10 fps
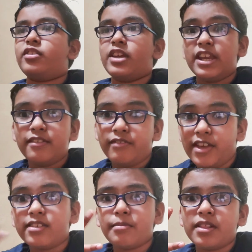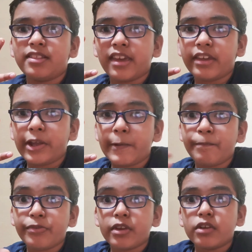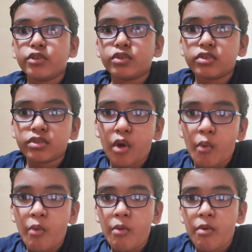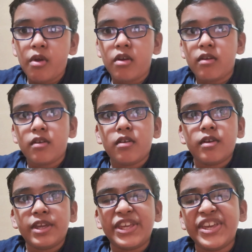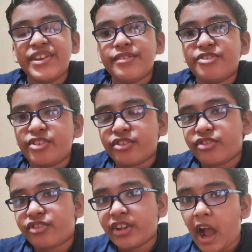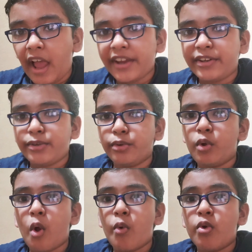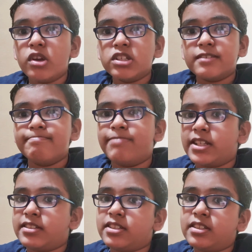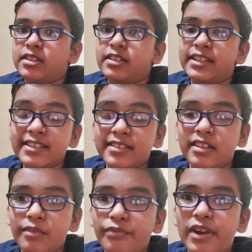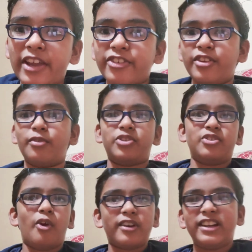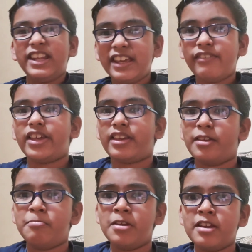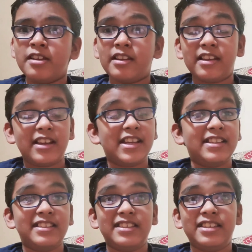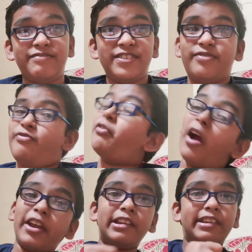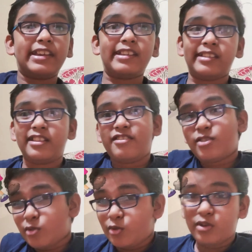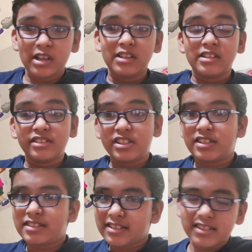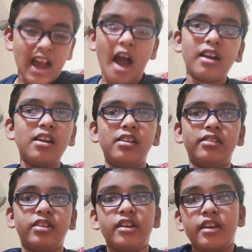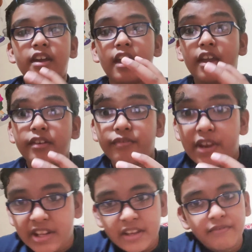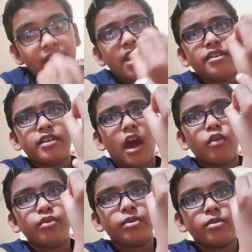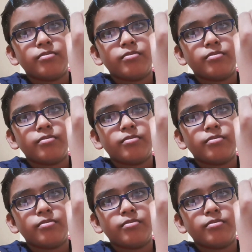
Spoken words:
invisible thing. So he just tried to go, but his reflection was not leaving him, and they were fighting. They just struggled, and when he went out,